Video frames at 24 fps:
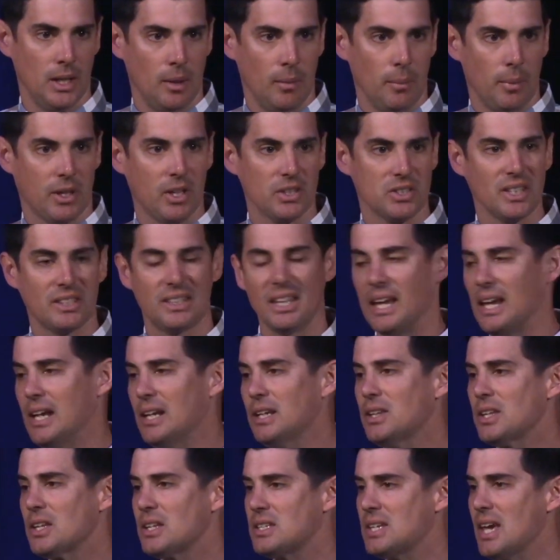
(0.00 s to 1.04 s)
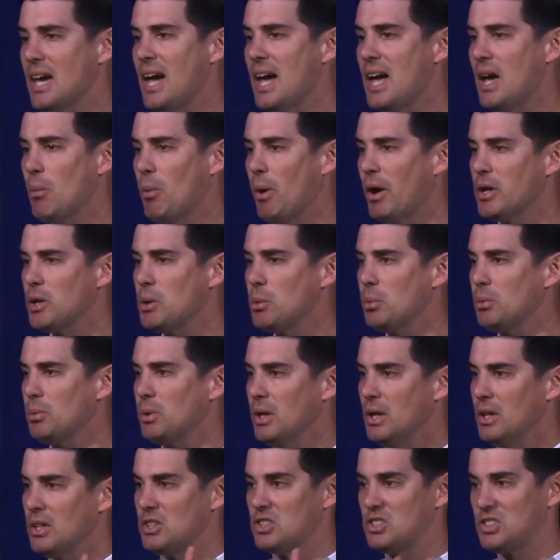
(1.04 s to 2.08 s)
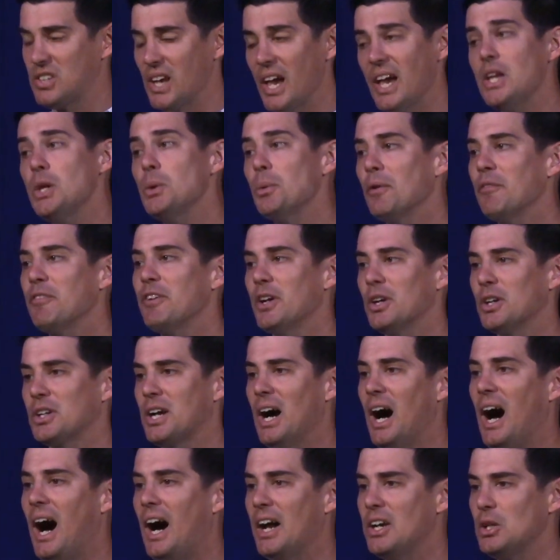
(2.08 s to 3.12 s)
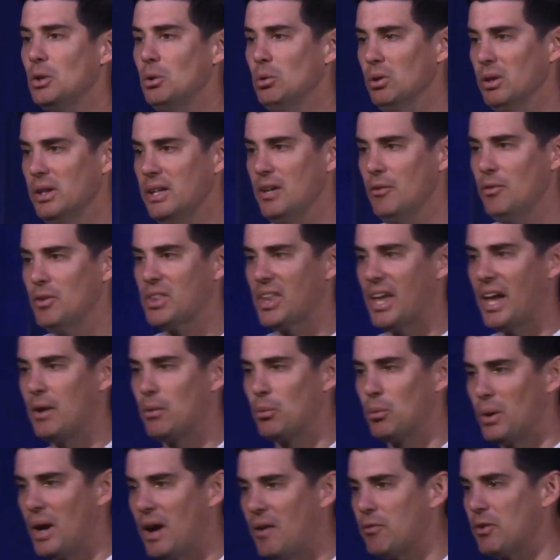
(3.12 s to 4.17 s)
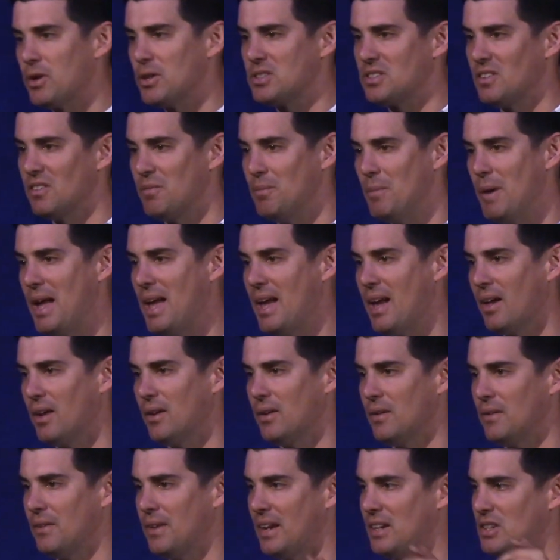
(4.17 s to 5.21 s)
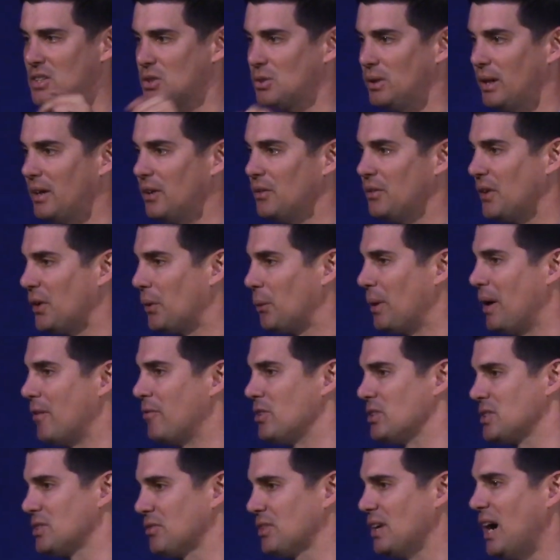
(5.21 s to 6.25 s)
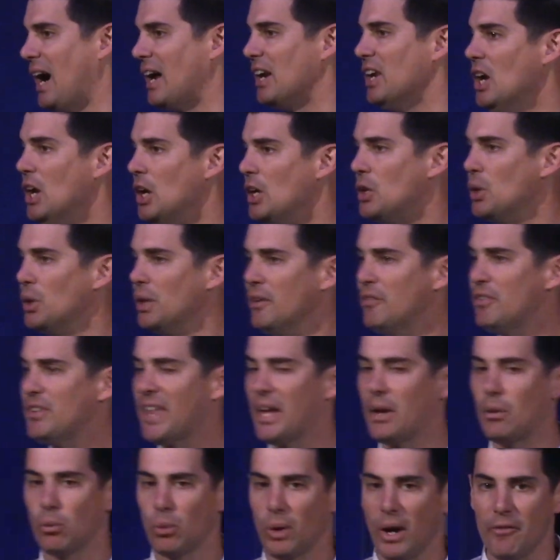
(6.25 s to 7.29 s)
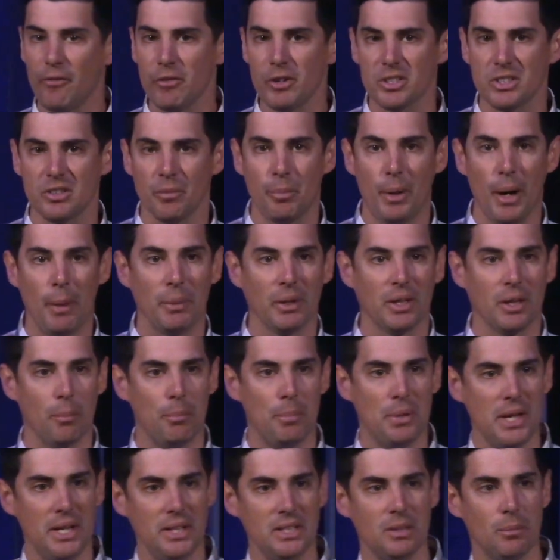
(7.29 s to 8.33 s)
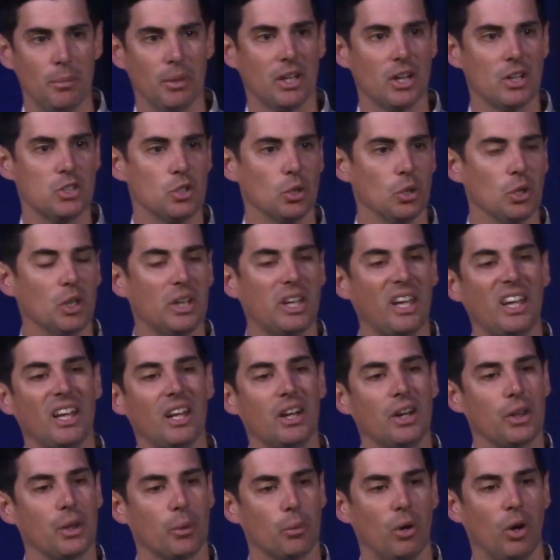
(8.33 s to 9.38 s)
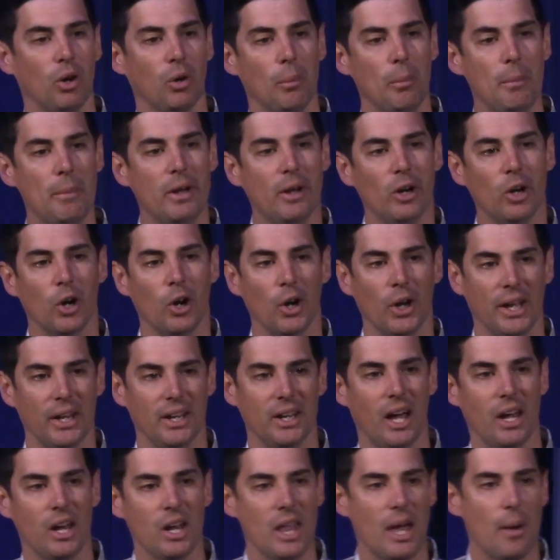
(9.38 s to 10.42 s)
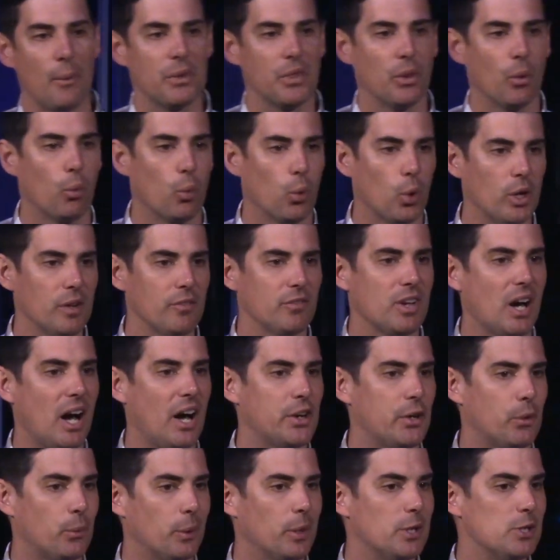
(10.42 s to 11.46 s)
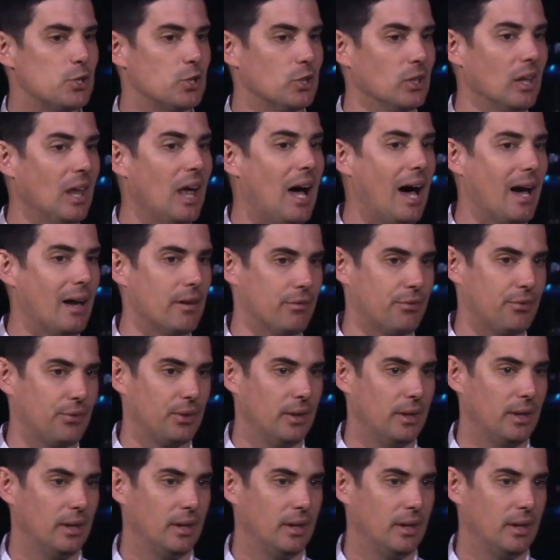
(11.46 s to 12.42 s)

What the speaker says: Because at the end of the day, while you say you revere God, you live with a reverence of man that is greater than a reverence of God. You live with a reverence of public opinion because you're looking into the wrong mirror and not allowing the Word of God to read your life.